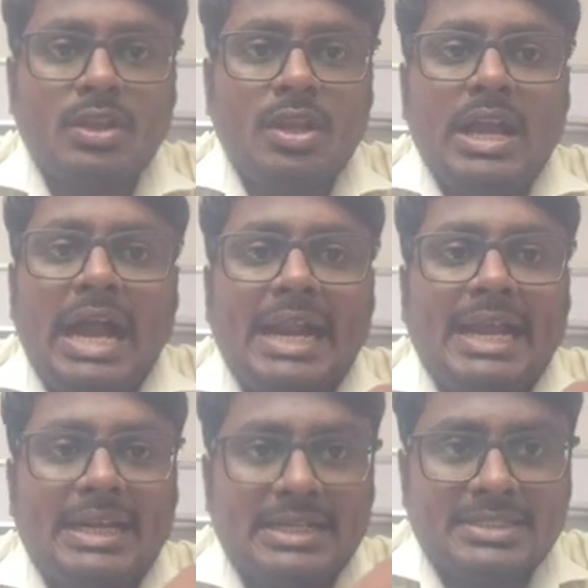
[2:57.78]
And
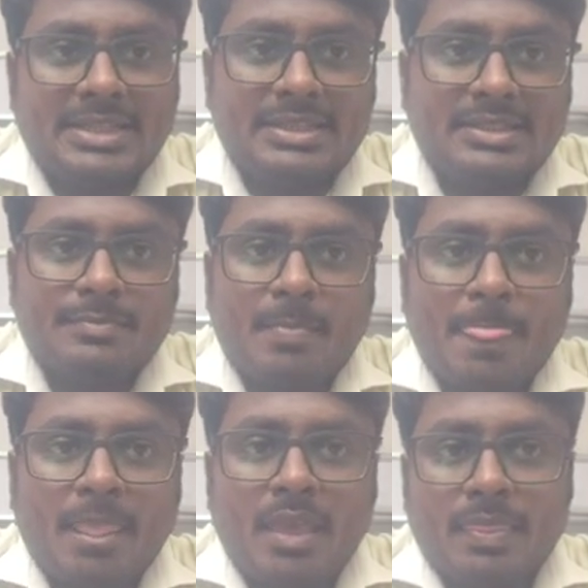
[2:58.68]
address size,
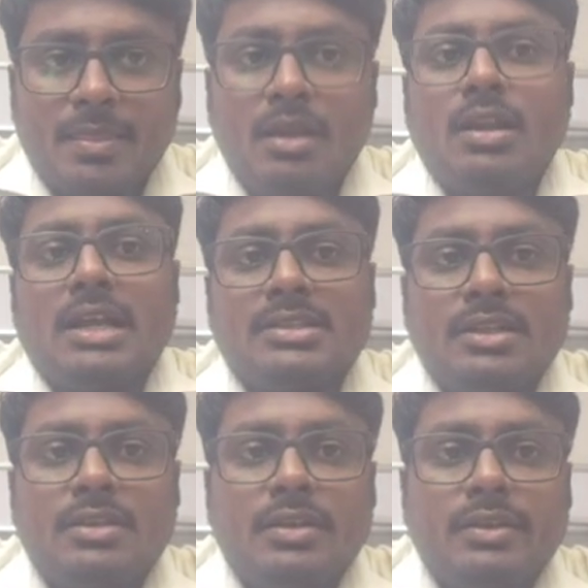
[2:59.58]
they are
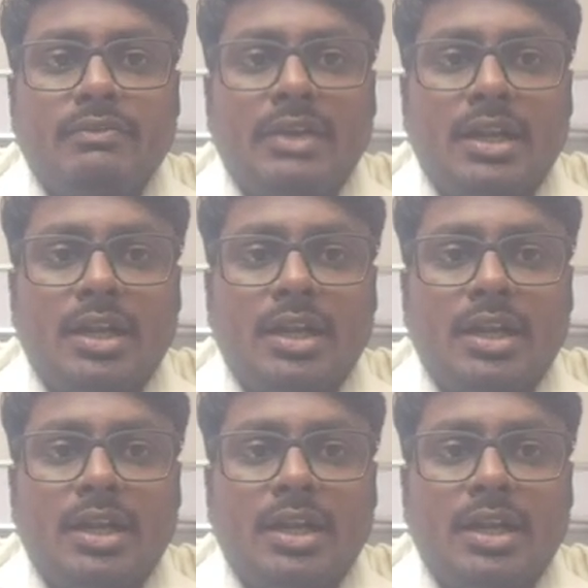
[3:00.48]
where